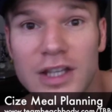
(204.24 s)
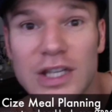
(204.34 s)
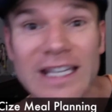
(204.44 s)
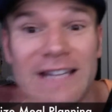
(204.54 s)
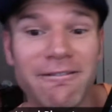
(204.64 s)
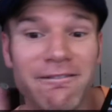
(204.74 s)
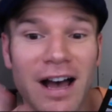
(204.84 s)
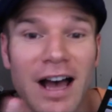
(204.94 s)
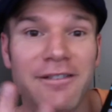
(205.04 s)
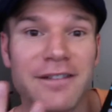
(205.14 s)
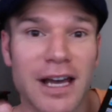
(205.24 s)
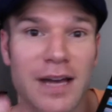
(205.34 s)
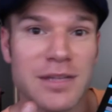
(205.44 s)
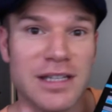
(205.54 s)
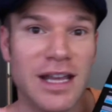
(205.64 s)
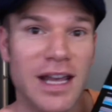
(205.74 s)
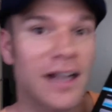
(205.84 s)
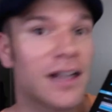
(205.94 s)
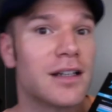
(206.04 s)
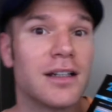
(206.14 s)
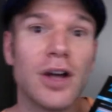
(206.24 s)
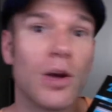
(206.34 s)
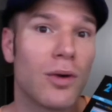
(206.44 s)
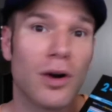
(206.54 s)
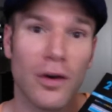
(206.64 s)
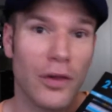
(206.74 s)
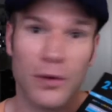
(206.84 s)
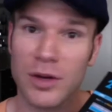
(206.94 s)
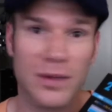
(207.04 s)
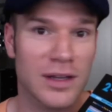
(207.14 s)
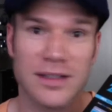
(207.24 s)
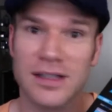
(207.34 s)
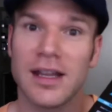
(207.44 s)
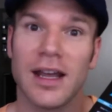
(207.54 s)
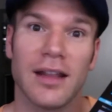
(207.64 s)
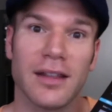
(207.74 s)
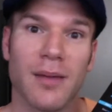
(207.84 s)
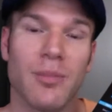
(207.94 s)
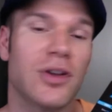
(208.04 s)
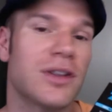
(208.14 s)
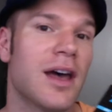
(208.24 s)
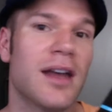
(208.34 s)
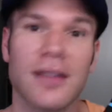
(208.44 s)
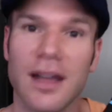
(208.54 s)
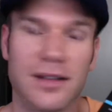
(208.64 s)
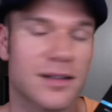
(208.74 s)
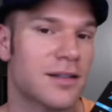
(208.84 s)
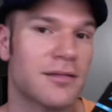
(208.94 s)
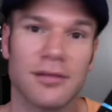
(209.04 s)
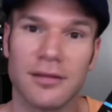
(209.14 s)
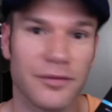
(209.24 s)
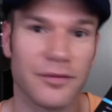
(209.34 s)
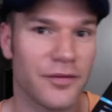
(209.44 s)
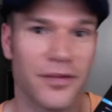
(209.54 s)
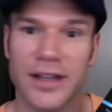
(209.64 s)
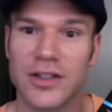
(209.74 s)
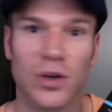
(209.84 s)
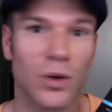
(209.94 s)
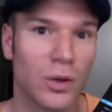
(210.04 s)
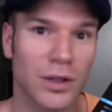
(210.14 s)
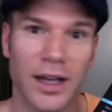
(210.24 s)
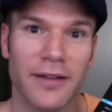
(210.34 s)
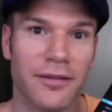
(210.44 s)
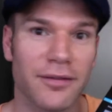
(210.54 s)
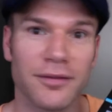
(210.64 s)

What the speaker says: eat 5 times a day. No more 3 meals a day. That's your old life.